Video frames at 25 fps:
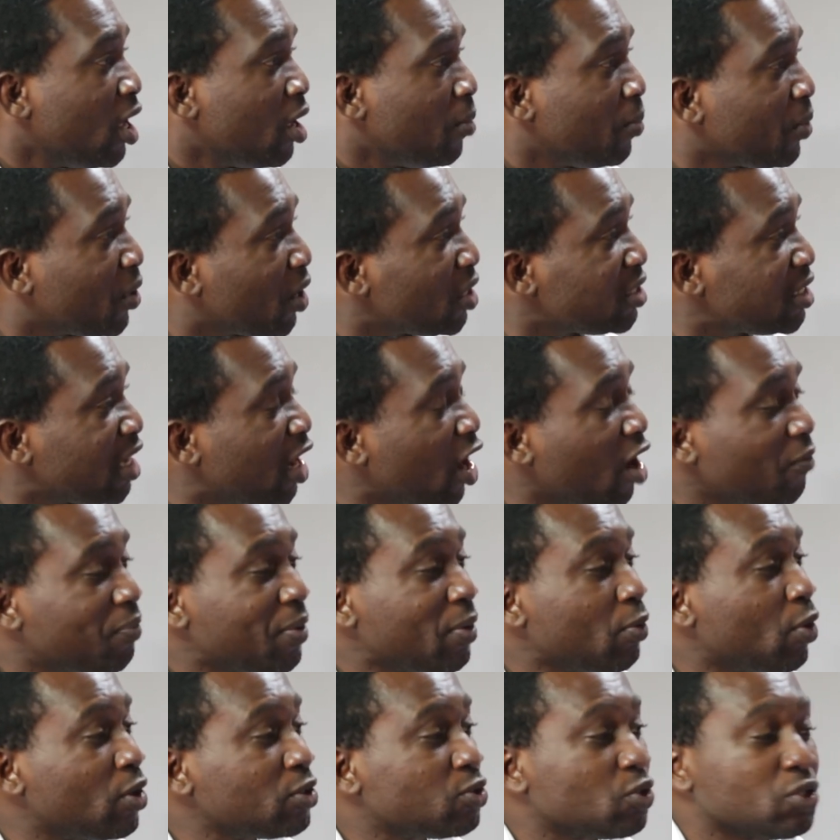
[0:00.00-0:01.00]
Because a lot of
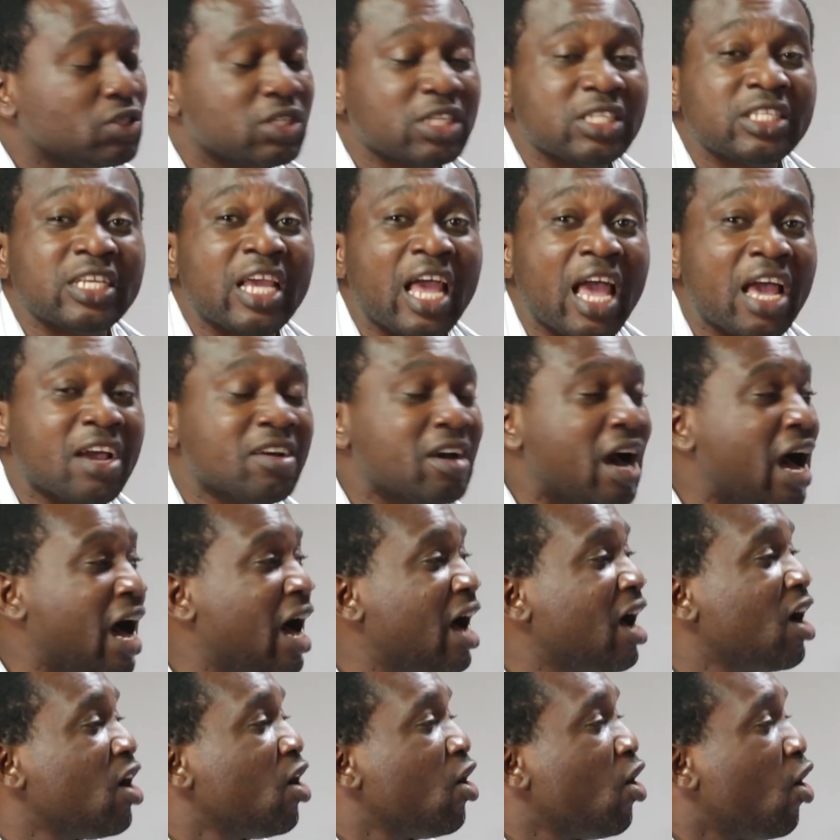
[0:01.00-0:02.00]
people want to see the
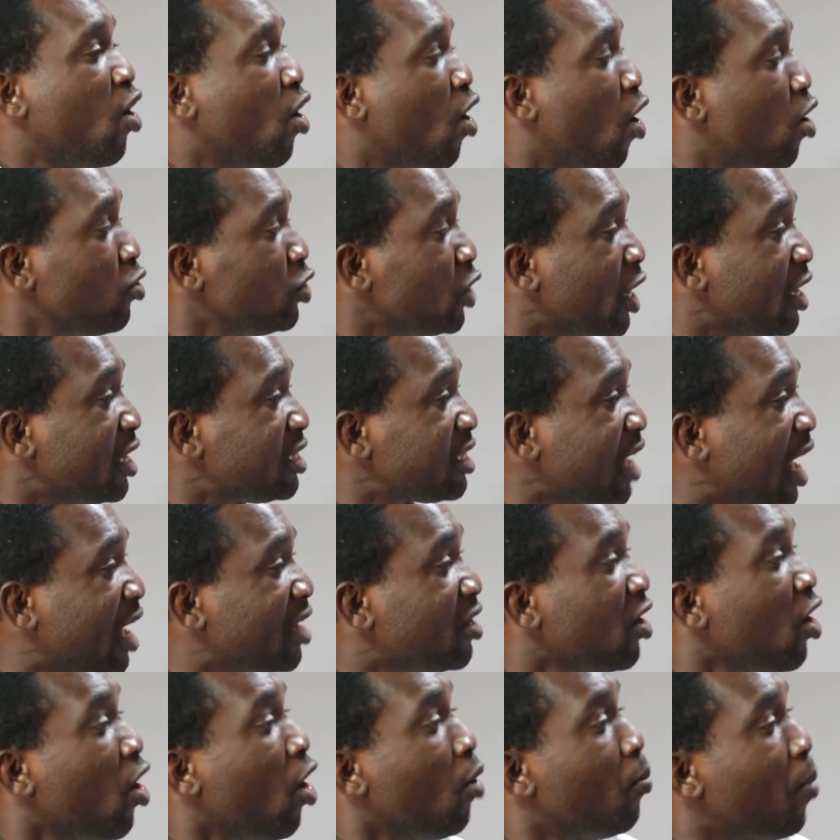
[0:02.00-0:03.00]
error. You
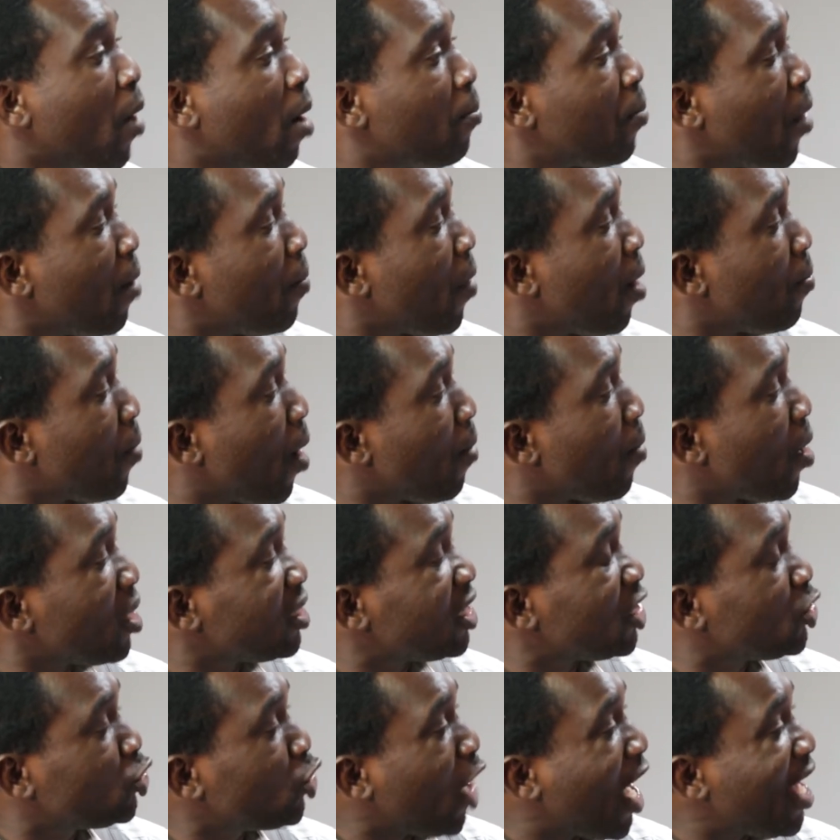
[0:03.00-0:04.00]
understand? But
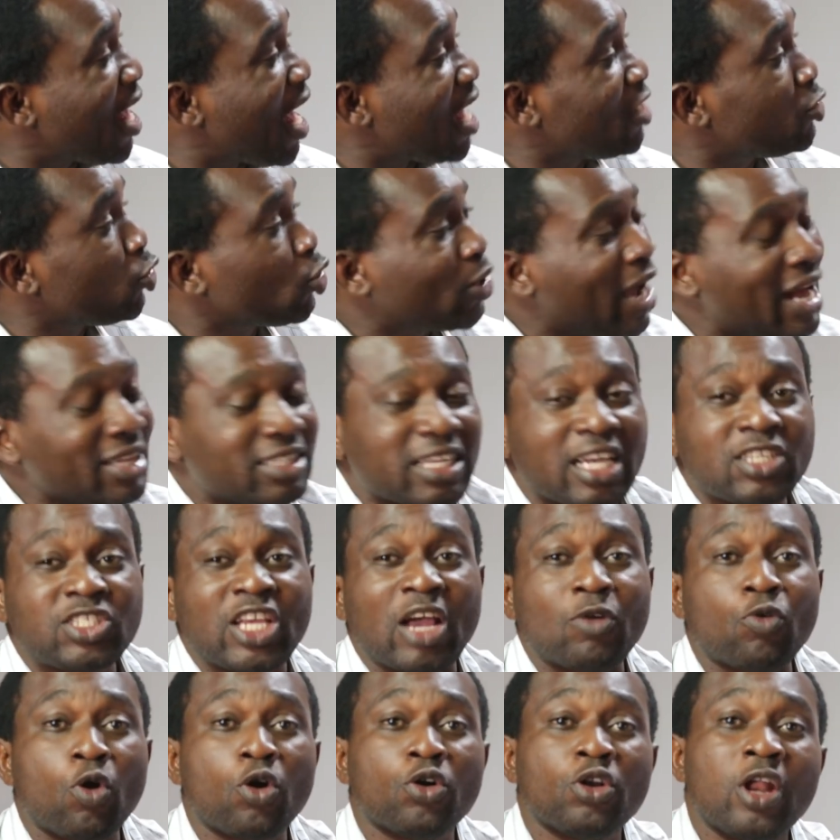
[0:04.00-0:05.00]
the trials, you can't take
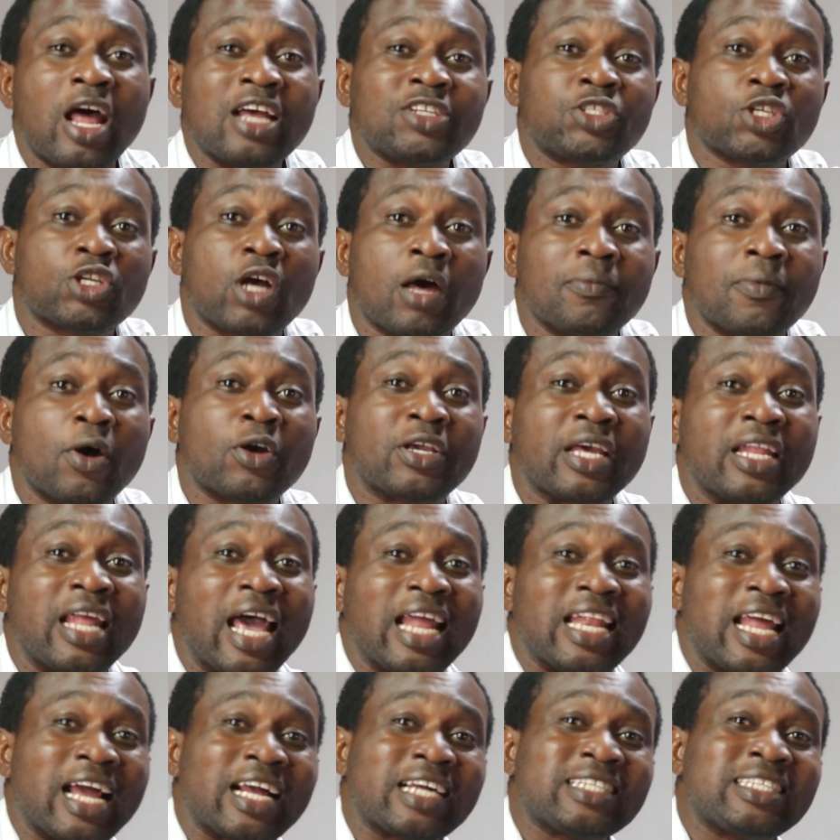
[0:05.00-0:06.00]
Shegun
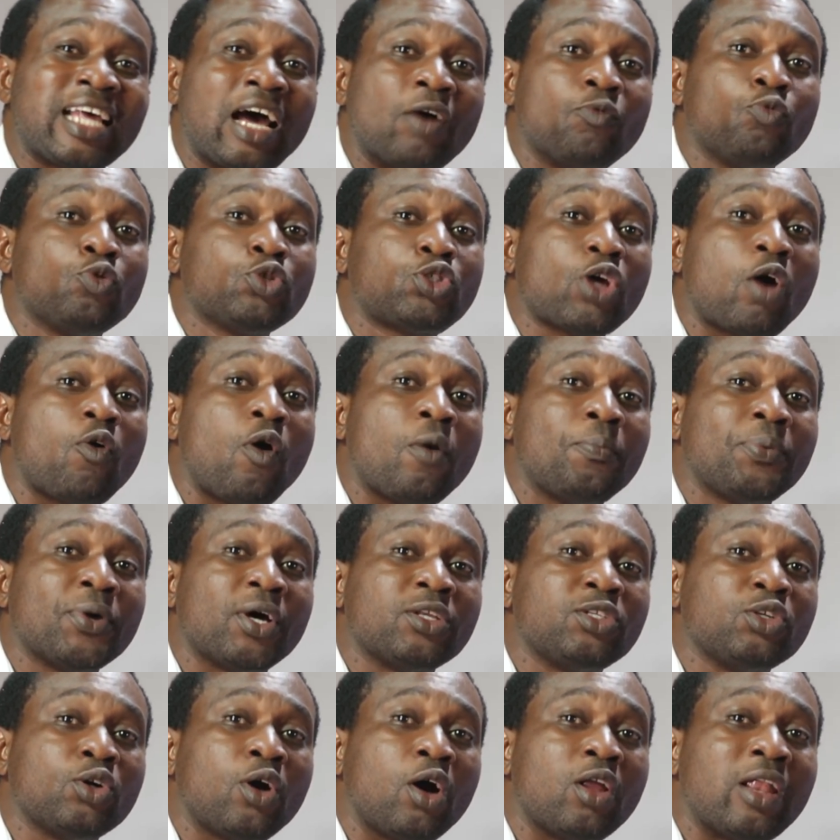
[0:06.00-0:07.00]
Ola, now, we saw what
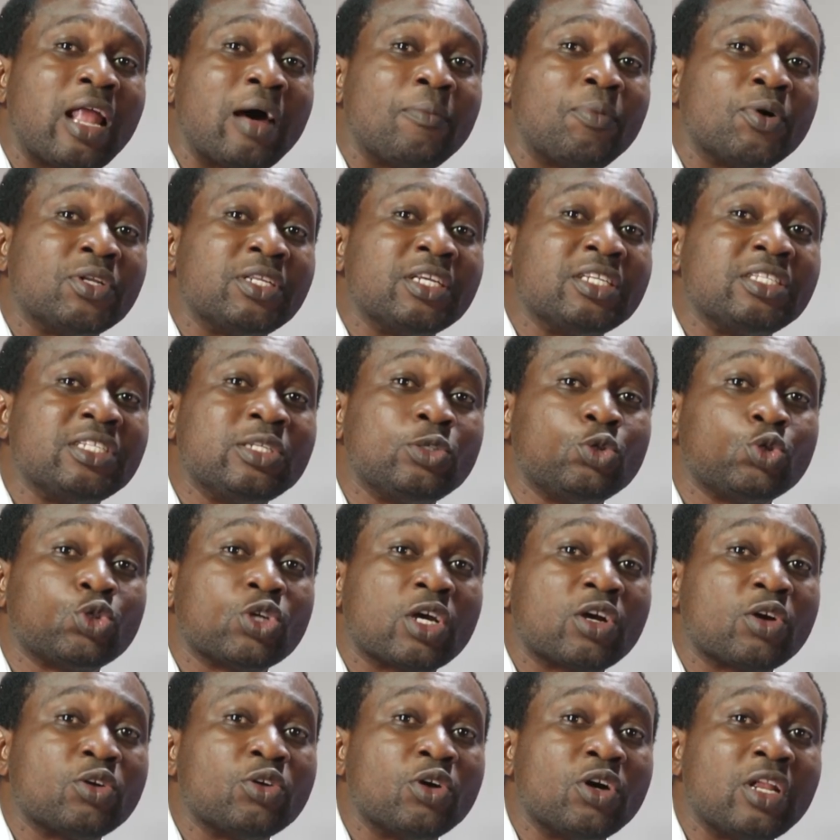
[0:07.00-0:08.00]
Biodun Ola did to
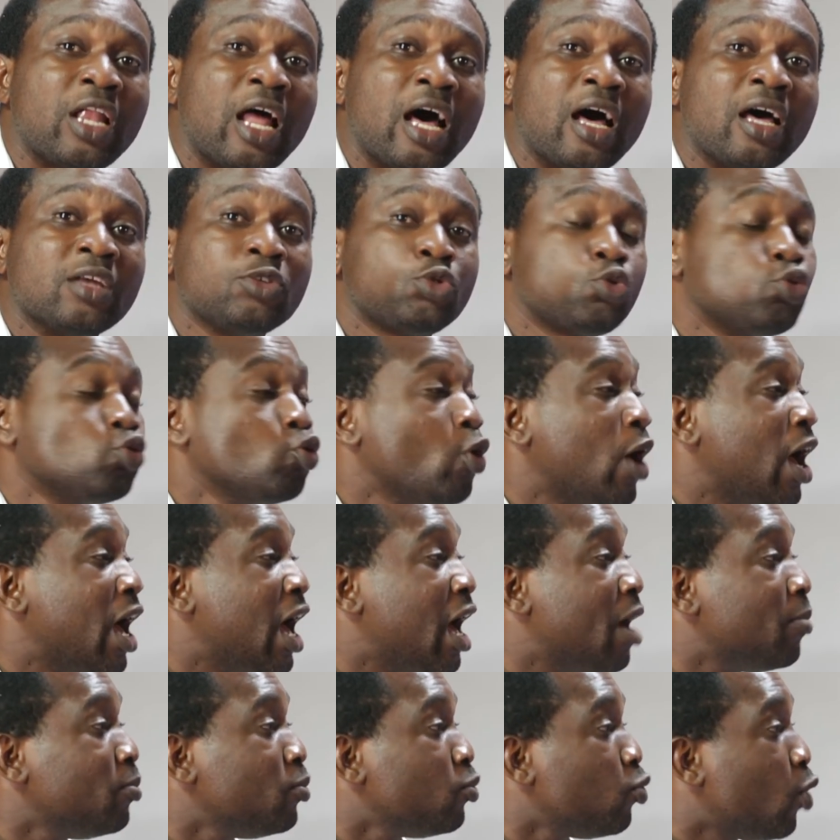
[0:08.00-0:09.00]
Shegun
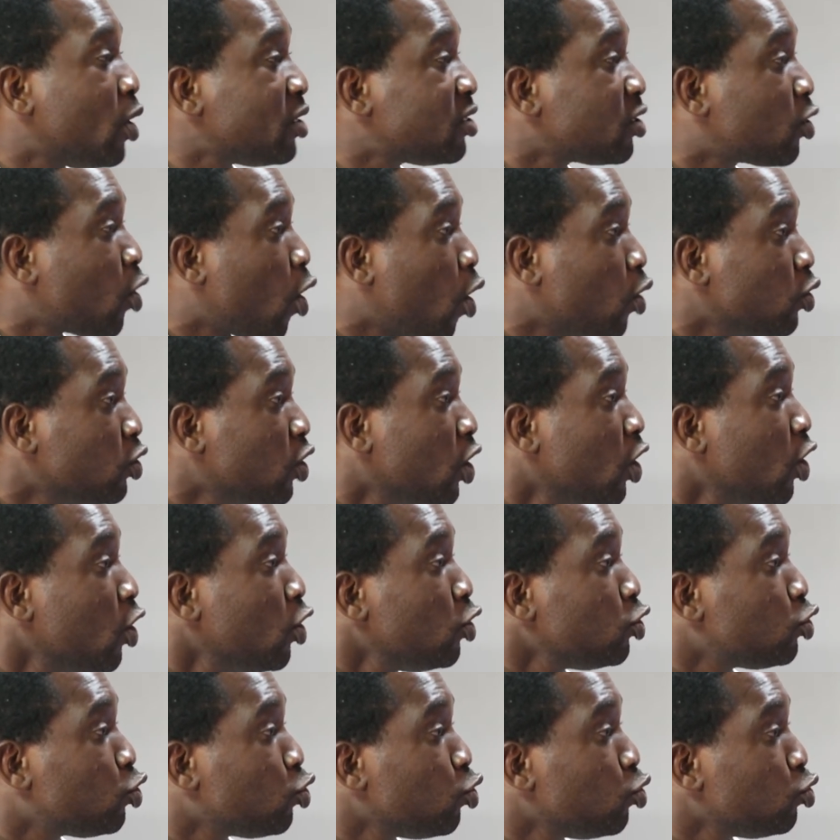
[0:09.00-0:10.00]
Ola. What's it called?
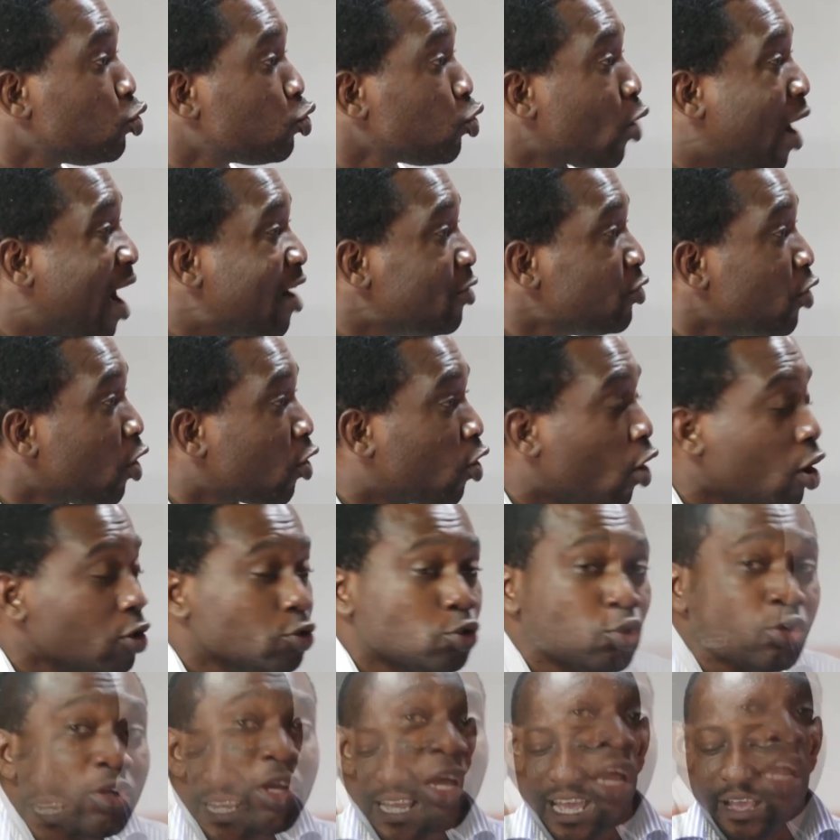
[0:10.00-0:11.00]
To Arnold
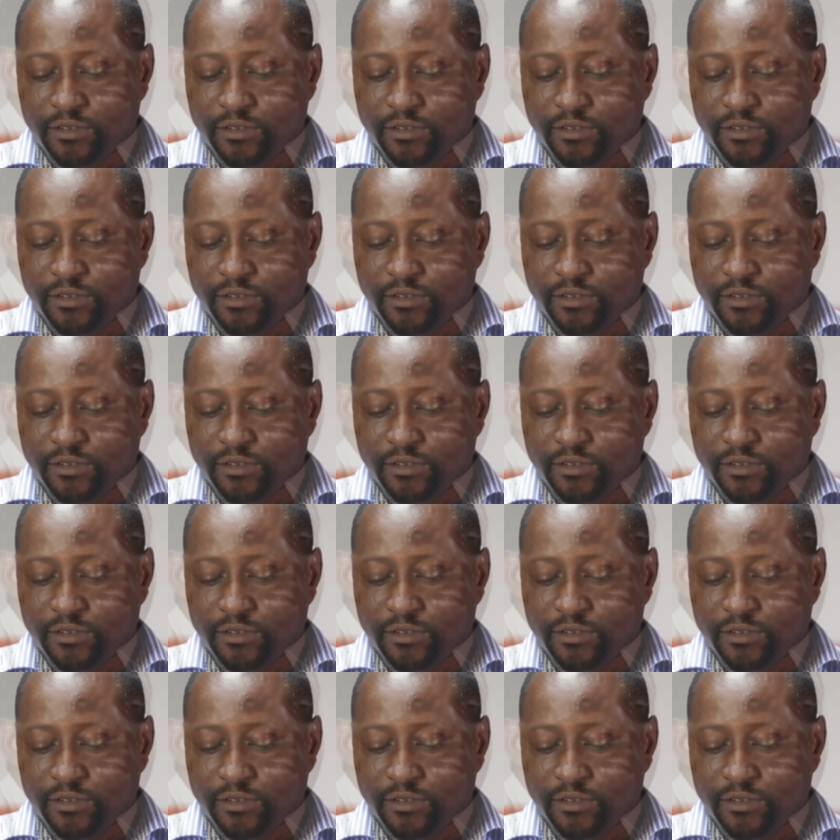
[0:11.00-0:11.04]
Kodri.